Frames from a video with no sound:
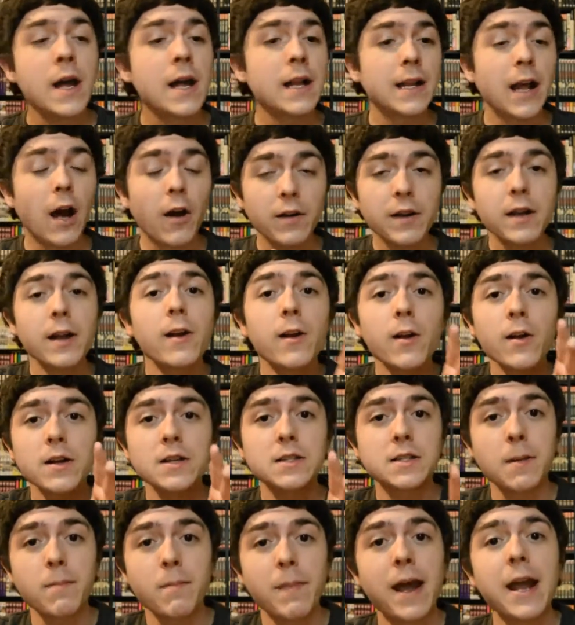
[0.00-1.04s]
Now, here
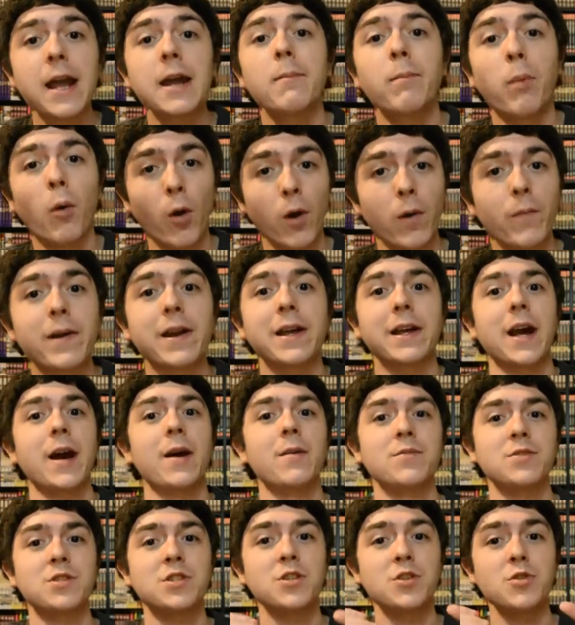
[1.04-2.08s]
is the main point when it
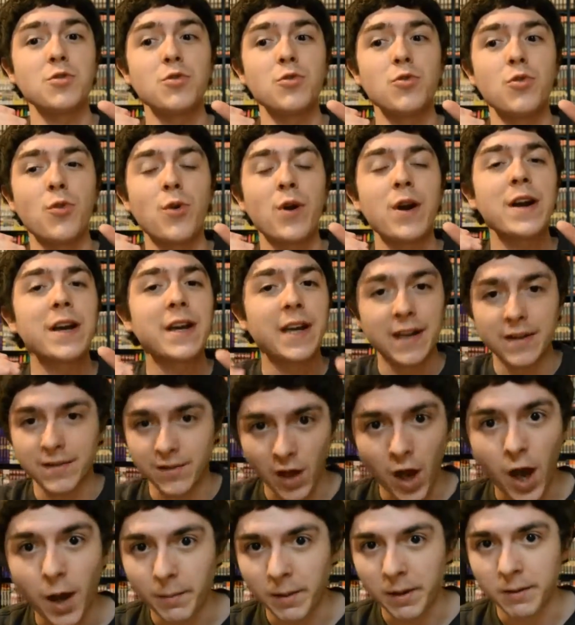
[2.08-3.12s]
comes to
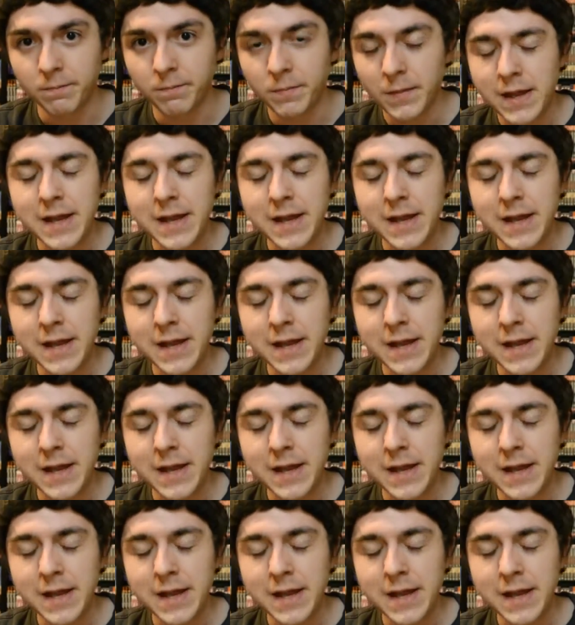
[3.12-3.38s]
Gintama.